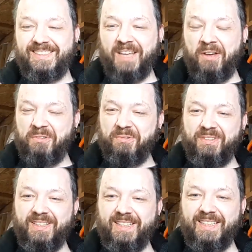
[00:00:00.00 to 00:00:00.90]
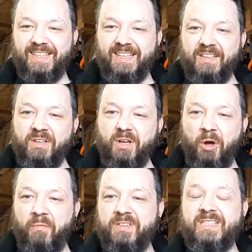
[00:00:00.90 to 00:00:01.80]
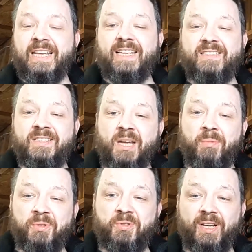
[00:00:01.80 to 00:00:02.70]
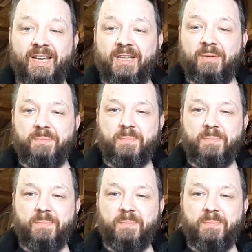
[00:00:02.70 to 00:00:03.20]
So obviously it's a double drilling.